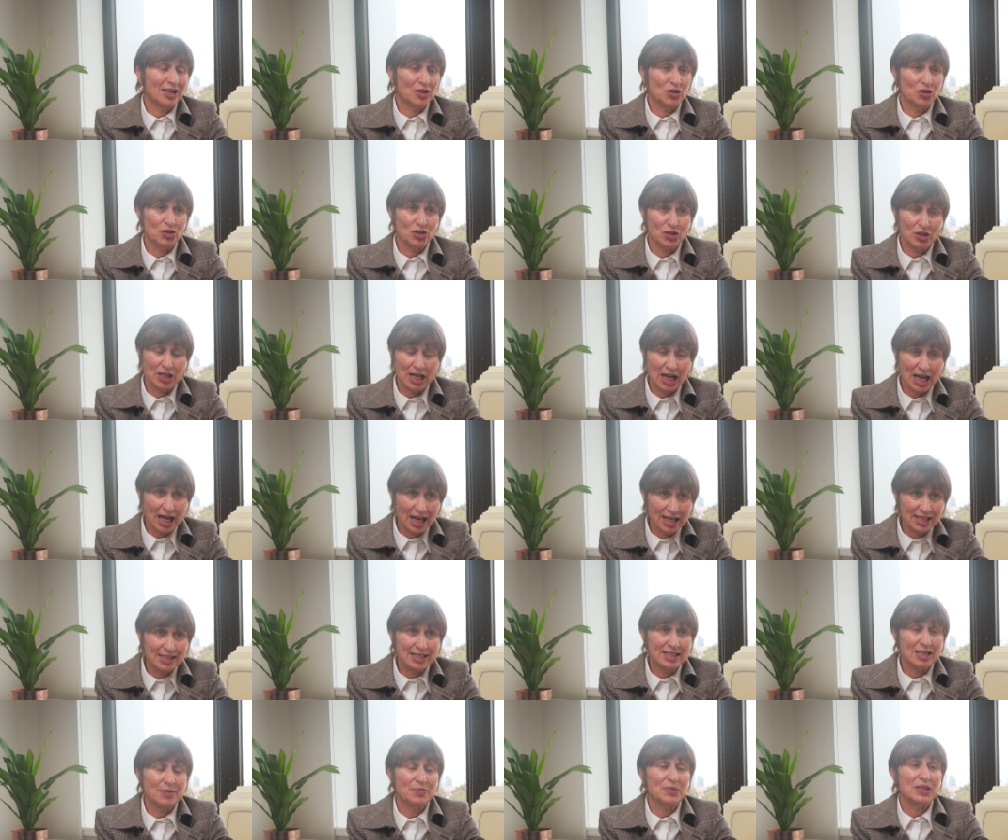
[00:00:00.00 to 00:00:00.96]
and you should
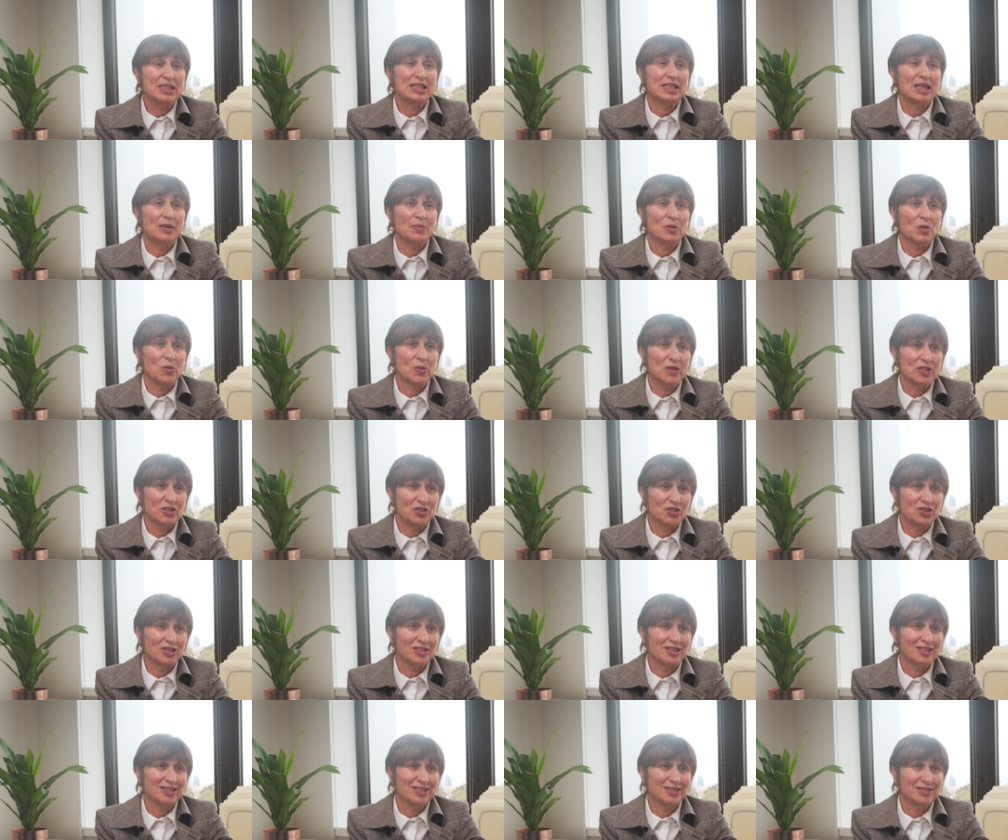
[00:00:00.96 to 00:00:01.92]
ask them the same
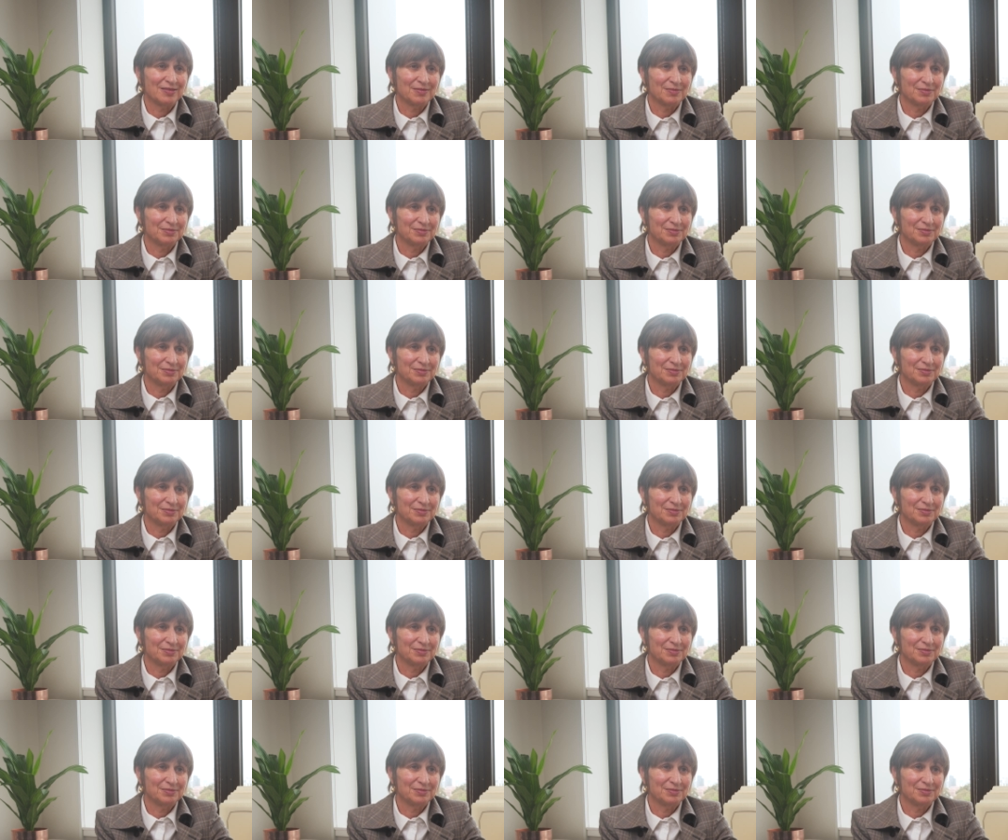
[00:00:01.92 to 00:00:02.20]
questions.